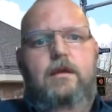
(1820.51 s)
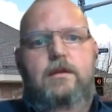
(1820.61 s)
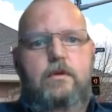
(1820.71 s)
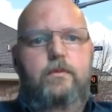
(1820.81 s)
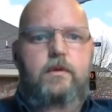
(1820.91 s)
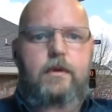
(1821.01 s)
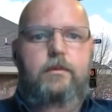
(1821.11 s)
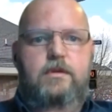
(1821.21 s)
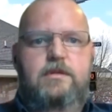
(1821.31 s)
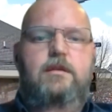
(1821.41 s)
So we were
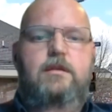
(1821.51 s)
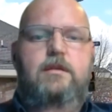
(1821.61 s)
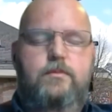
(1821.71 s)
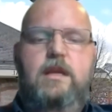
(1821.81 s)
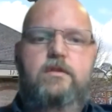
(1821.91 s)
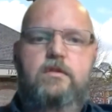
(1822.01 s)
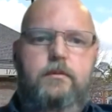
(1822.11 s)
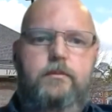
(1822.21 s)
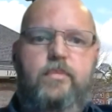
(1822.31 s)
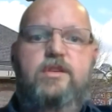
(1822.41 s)
able to see
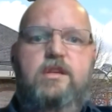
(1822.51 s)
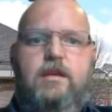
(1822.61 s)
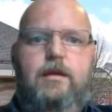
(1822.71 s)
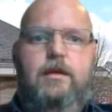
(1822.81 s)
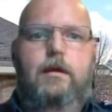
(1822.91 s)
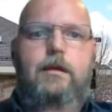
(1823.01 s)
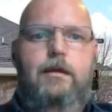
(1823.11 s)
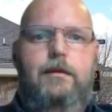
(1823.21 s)
substantial budgetary,